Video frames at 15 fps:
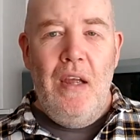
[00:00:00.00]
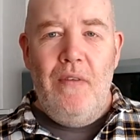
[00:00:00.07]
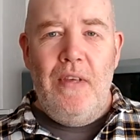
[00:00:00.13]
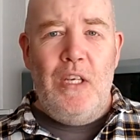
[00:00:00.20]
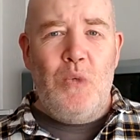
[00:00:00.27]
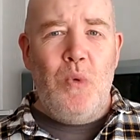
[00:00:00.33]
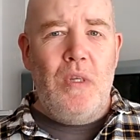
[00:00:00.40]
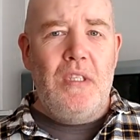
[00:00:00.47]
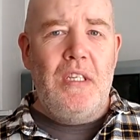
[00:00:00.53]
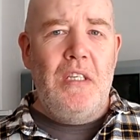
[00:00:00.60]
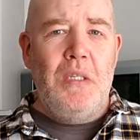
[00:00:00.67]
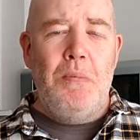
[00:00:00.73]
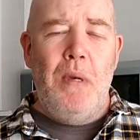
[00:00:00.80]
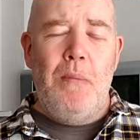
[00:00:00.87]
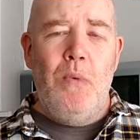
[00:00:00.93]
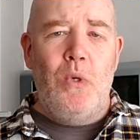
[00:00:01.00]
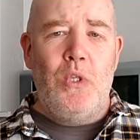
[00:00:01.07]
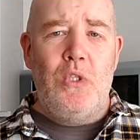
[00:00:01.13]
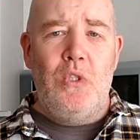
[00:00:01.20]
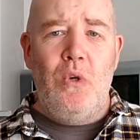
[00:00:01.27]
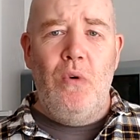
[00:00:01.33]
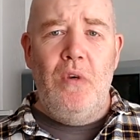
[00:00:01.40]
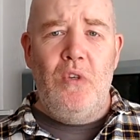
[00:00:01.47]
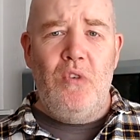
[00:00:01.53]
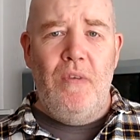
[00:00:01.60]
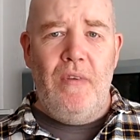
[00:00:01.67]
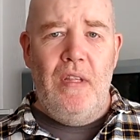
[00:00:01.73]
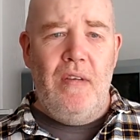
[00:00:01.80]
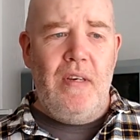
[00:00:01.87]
This one seems a bit more story-driven.